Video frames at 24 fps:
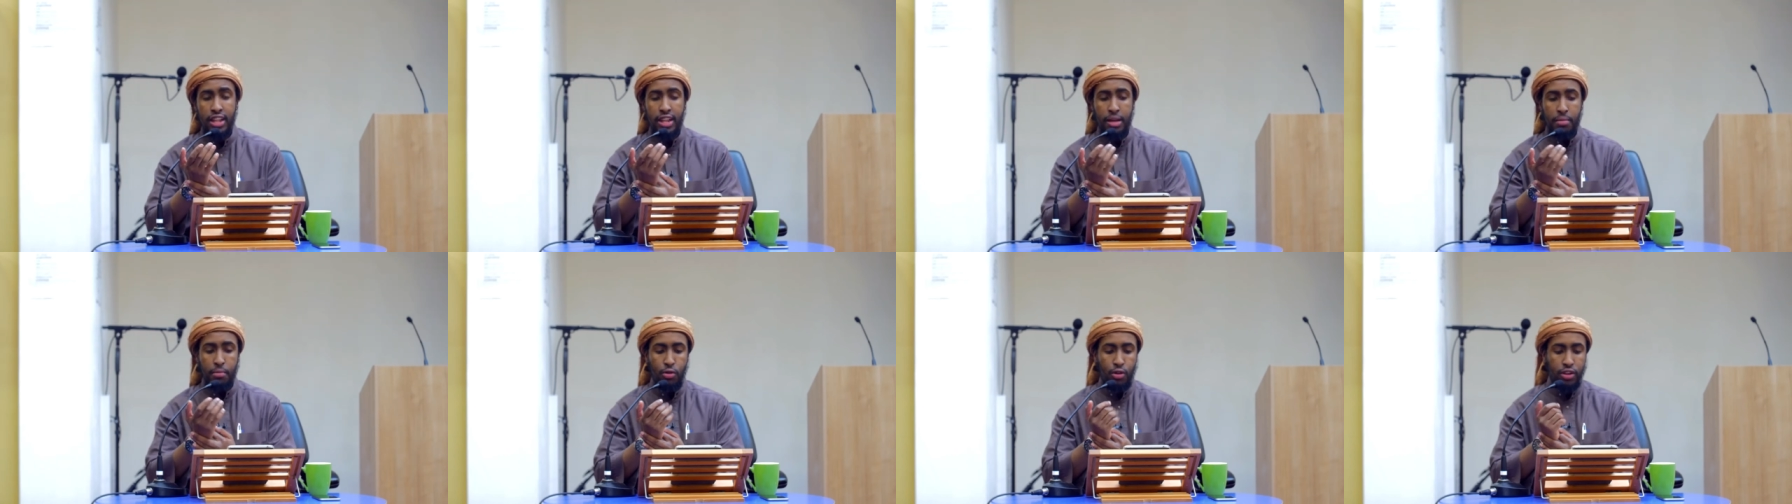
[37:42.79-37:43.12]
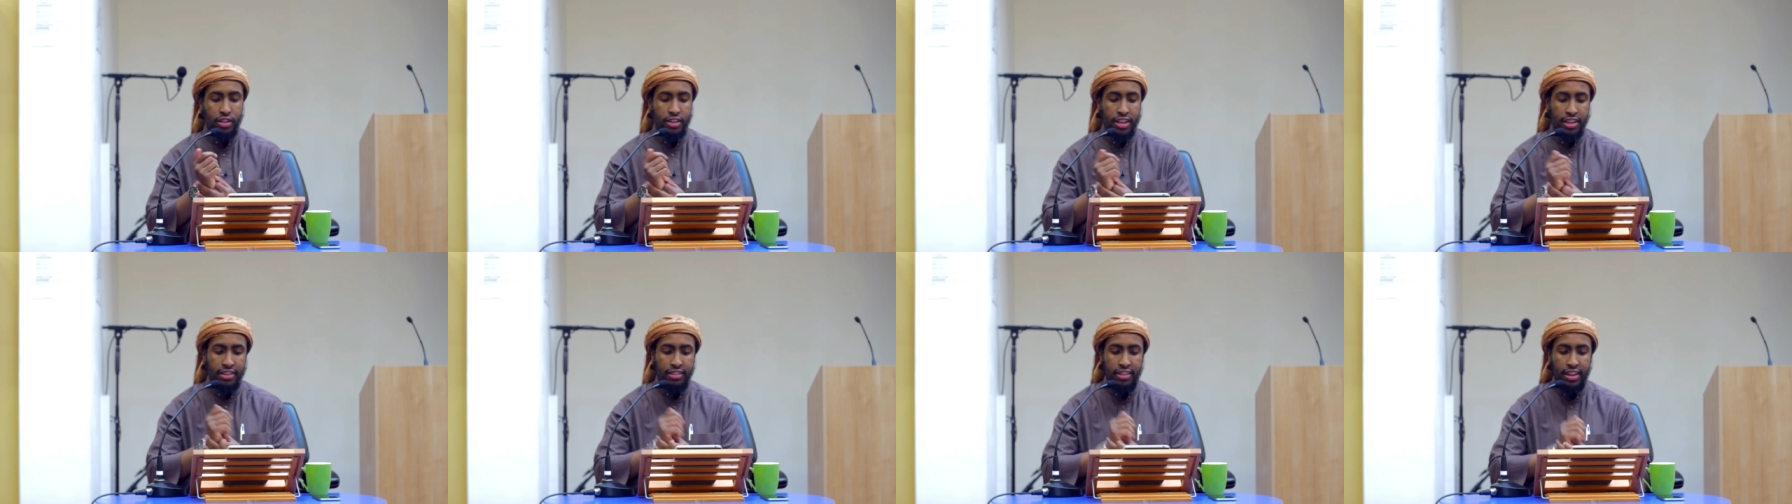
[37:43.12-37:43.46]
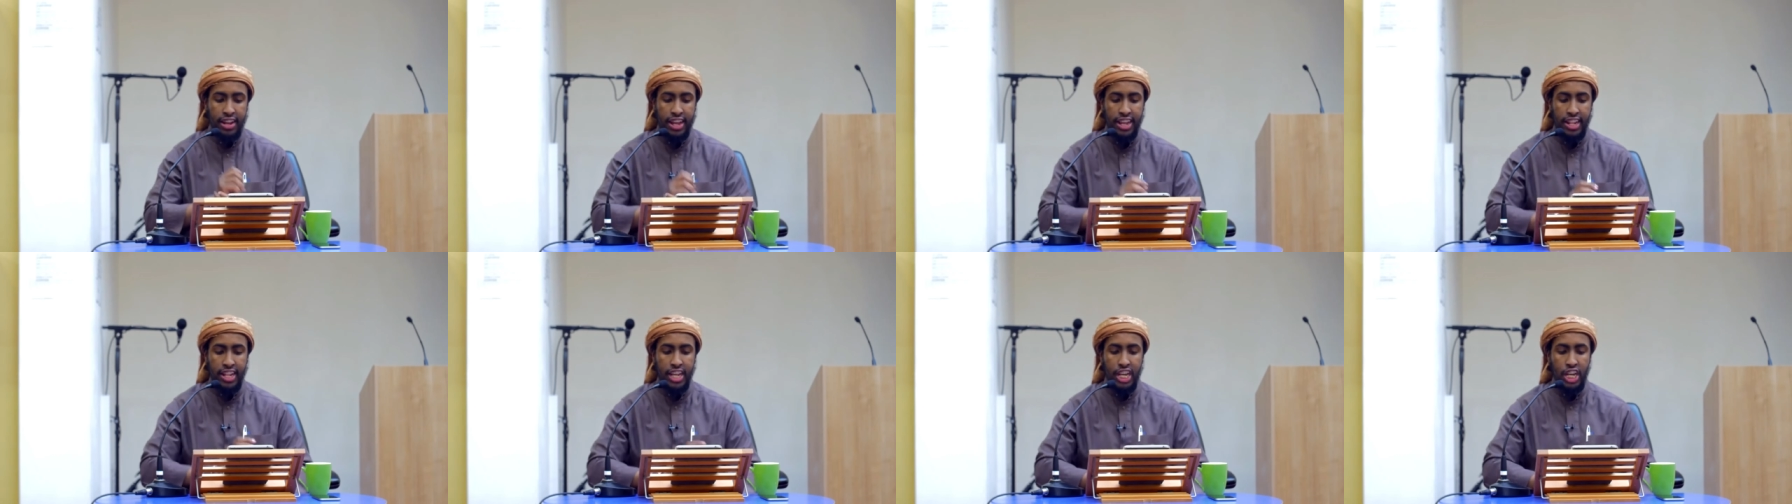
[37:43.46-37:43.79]
The
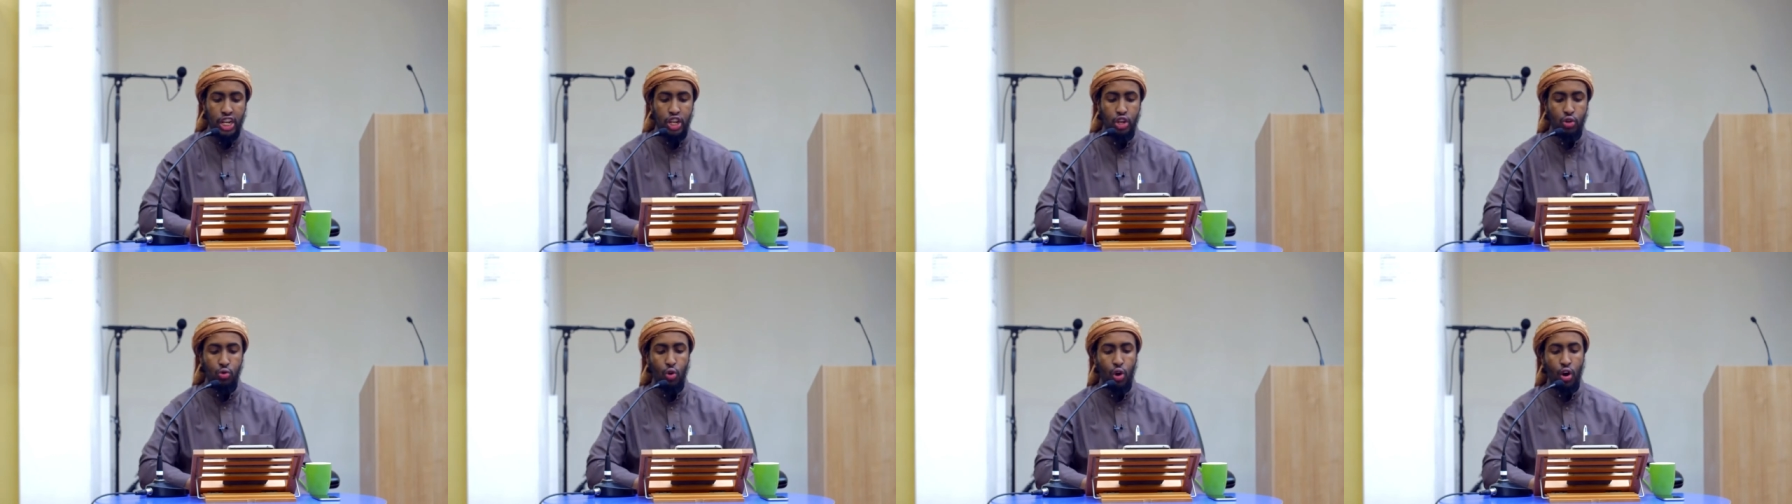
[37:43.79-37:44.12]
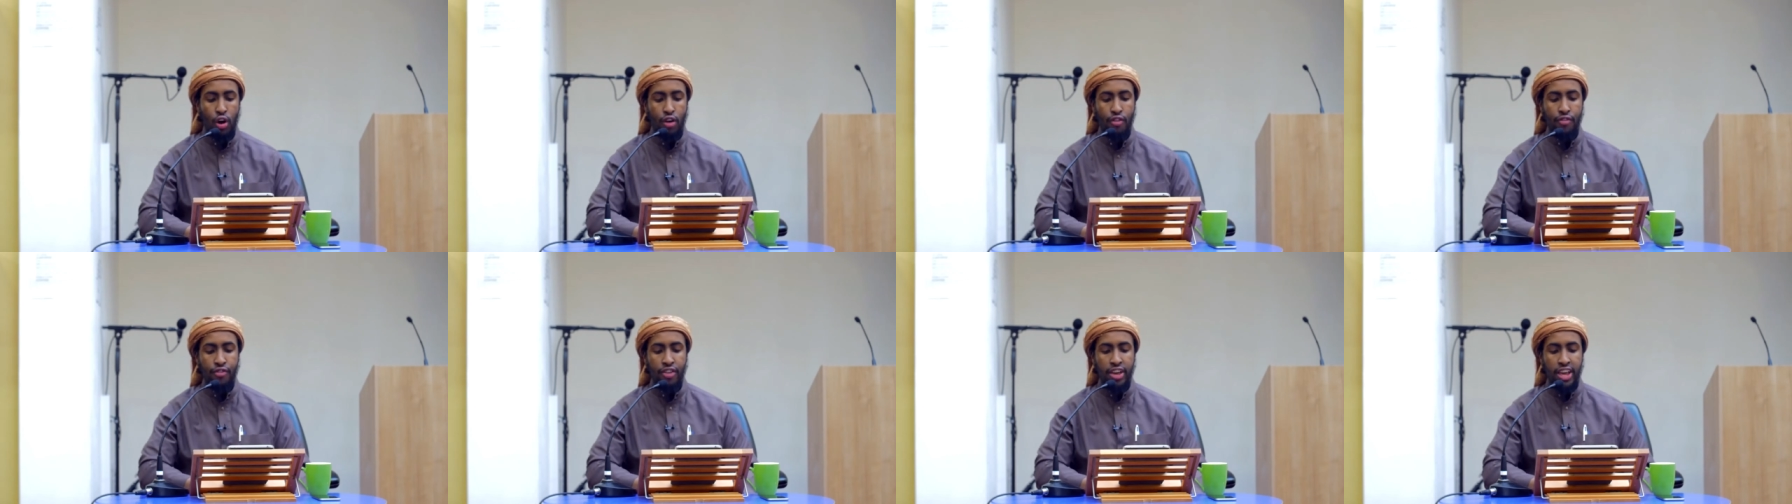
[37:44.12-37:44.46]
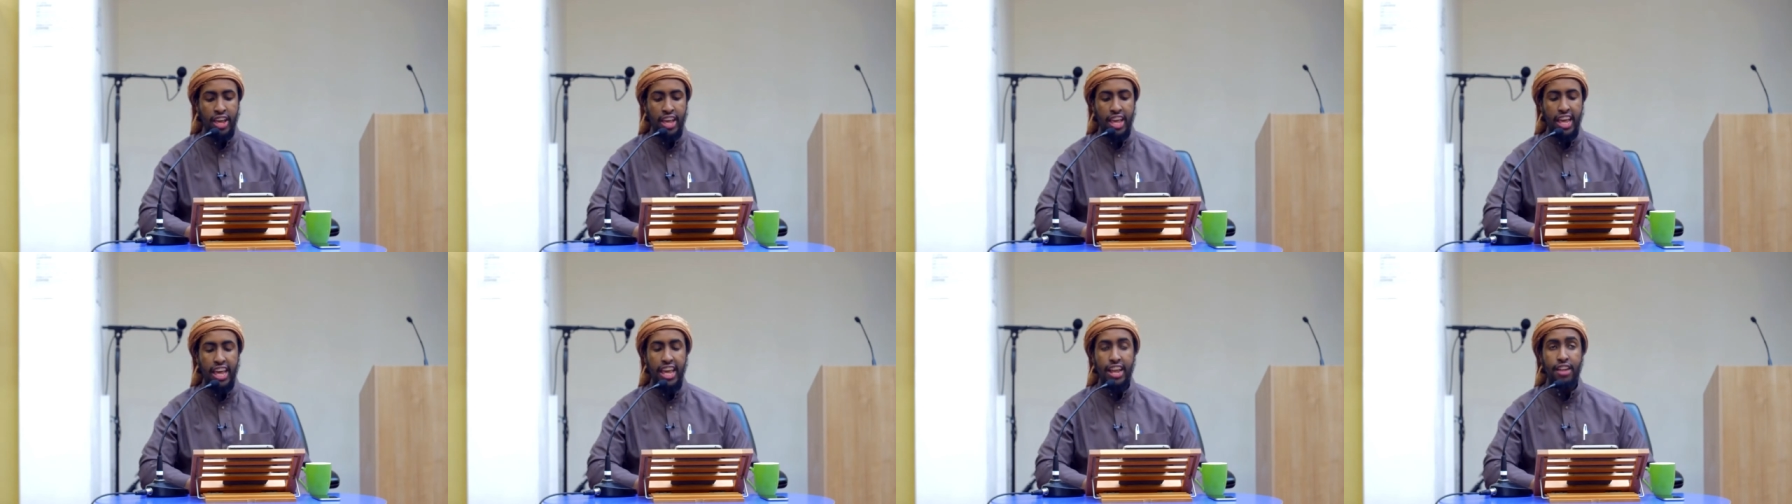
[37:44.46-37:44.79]
Mu'tazila in the issue of
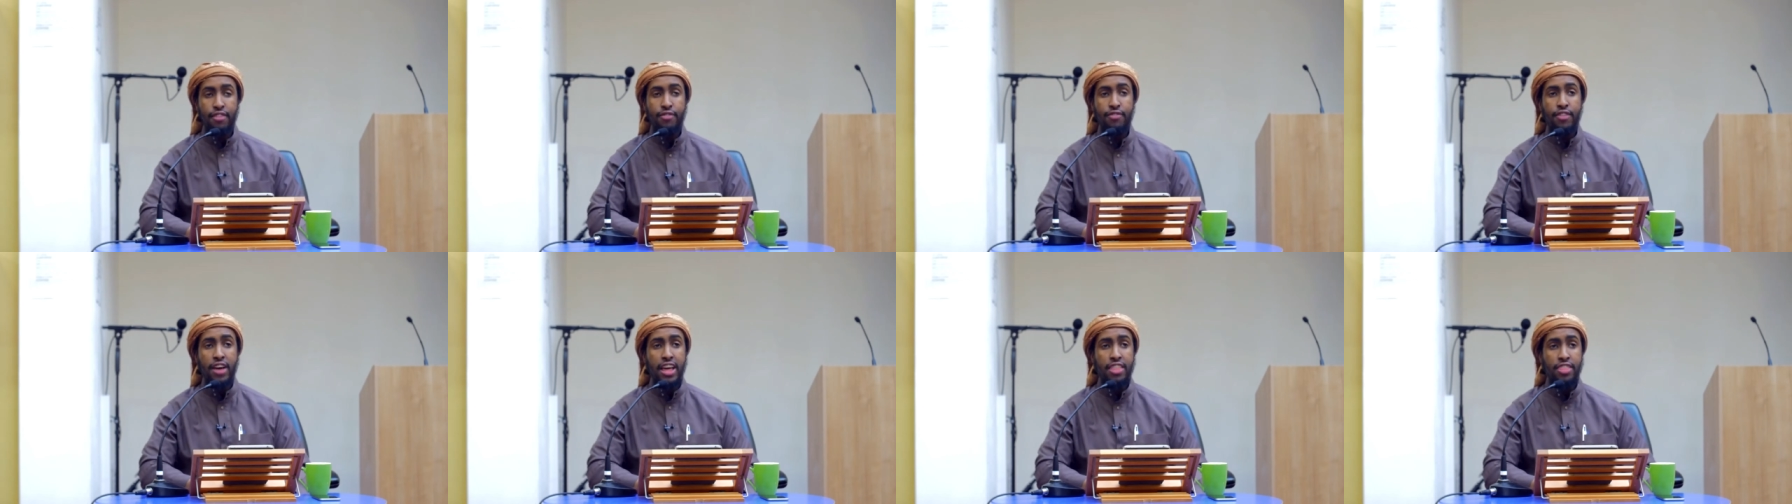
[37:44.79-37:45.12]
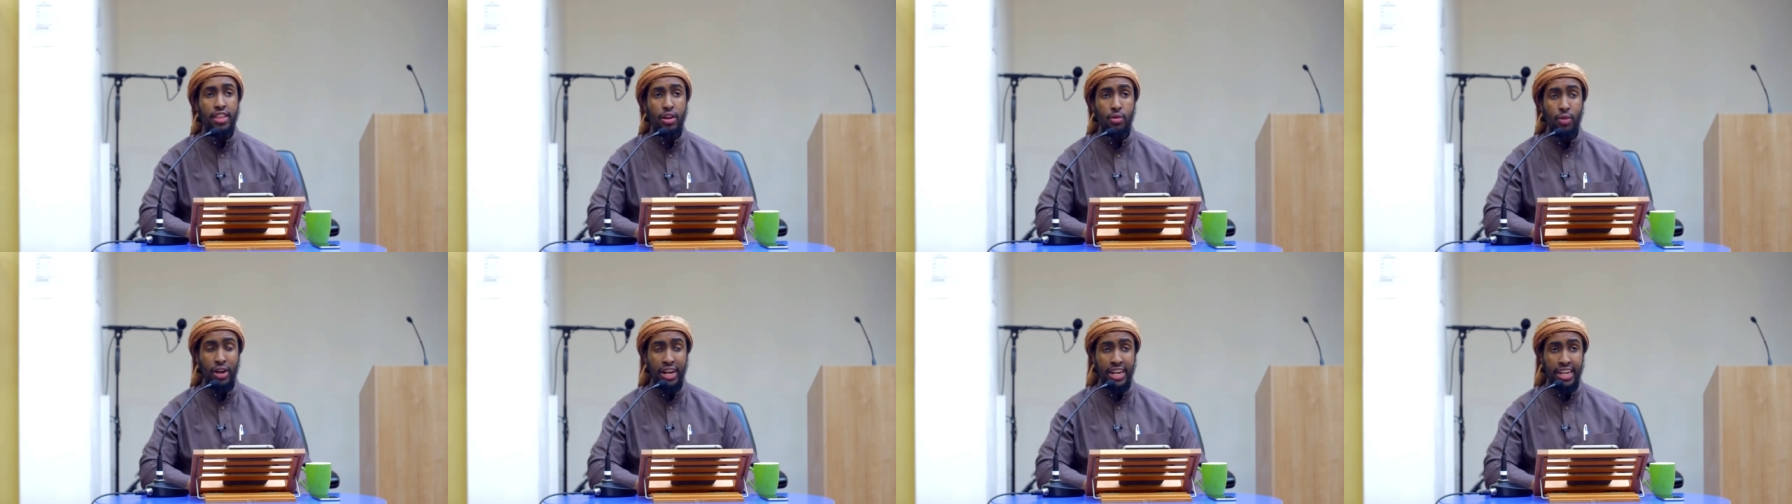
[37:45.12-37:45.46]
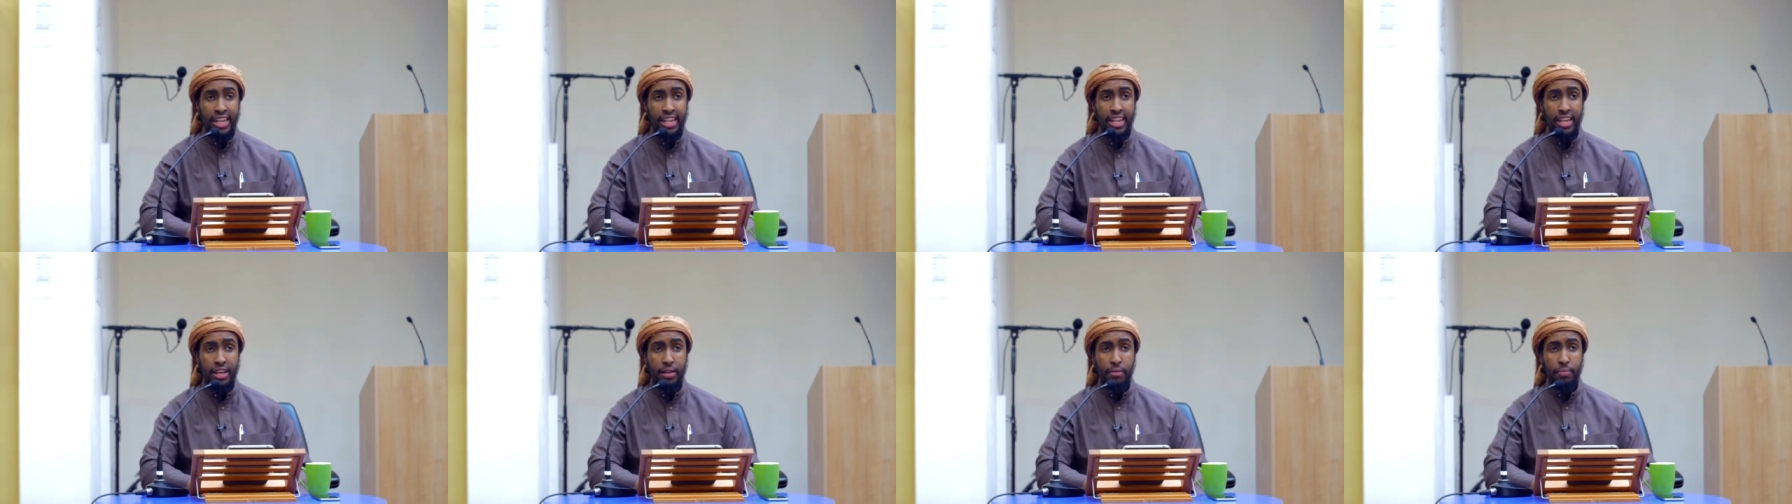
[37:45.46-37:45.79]
infad
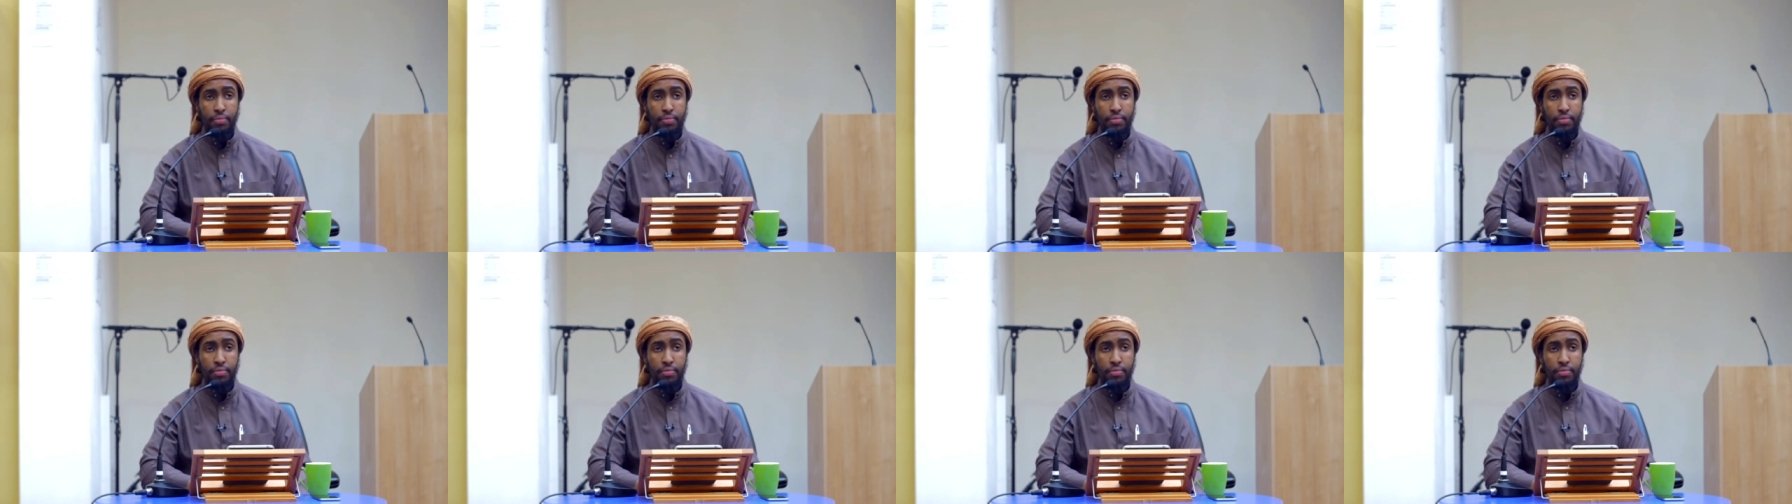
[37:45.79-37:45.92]
al-wa'idi.